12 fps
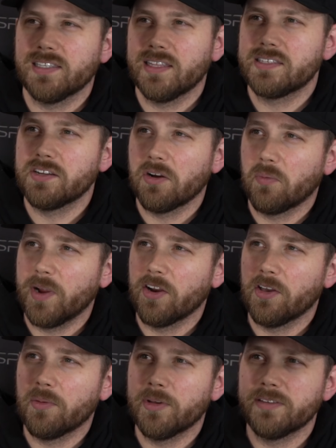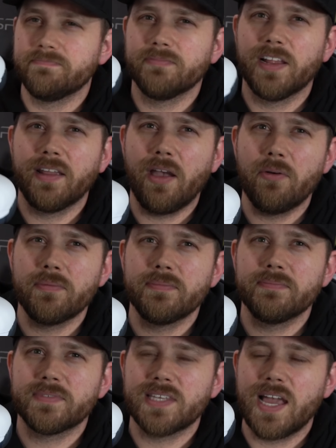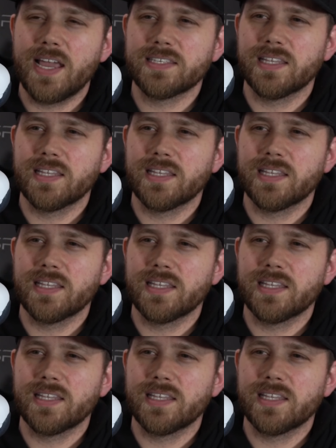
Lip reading: unless you're a weirdo. But there you go. Size